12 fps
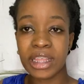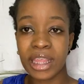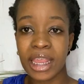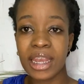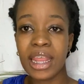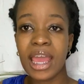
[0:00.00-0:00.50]

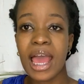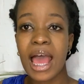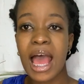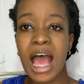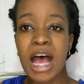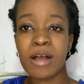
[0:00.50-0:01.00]
then,
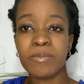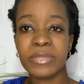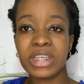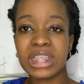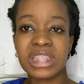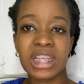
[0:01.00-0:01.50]

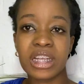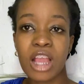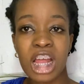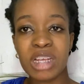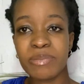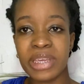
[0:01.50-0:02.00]
it
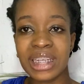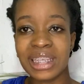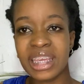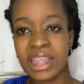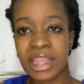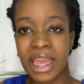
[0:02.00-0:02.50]
can't be an
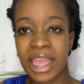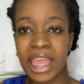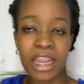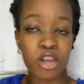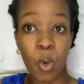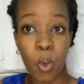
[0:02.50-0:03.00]
either
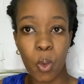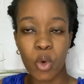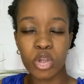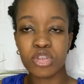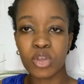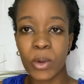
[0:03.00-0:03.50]
and
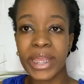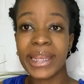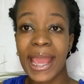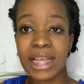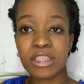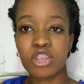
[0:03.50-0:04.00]
or. So it
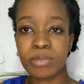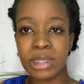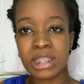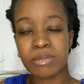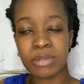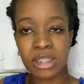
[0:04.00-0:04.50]
has to be
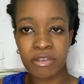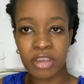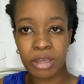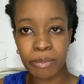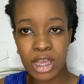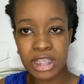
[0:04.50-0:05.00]
a
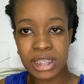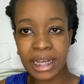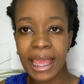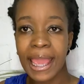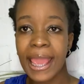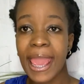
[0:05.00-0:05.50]
specific person,
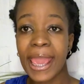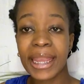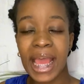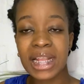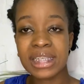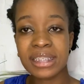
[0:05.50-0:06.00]
and
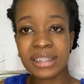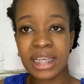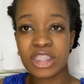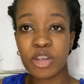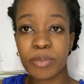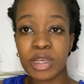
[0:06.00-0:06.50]
until
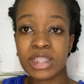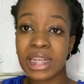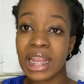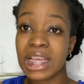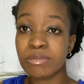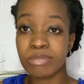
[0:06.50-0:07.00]
such a
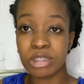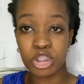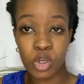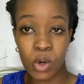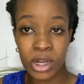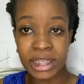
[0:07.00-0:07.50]
person has been
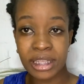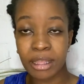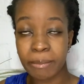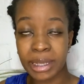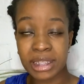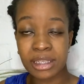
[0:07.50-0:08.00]
joined, the
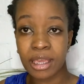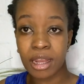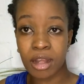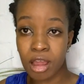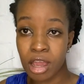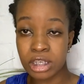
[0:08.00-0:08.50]
matter
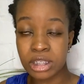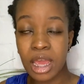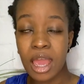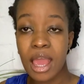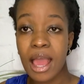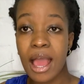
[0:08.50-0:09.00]
cannot
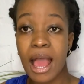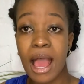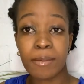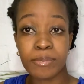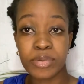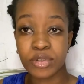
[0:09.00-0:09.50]

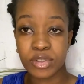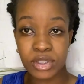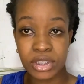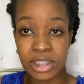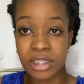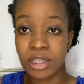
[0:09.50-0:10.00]

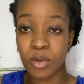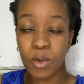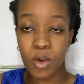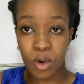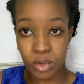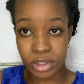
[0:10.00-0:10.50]
proceed in
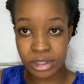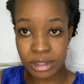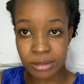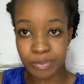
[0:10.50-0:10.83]
court.